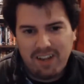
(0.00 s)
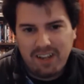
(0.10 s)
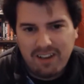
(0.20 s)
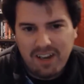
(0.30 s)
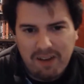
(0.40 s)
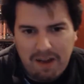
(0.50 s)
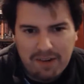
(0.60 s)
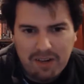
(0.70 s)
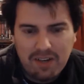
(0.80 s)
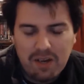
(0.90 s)
I kind of
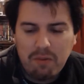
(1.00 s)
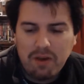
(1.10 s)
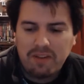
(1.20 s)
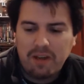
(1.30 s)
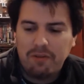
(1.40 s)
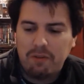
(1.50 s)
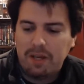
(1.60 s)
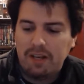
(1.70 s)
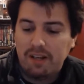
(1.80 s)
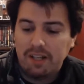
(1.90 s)
have an idea what it's going to
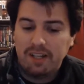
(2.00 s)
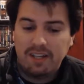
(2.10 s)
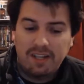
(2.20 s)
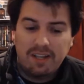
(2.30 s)
be like,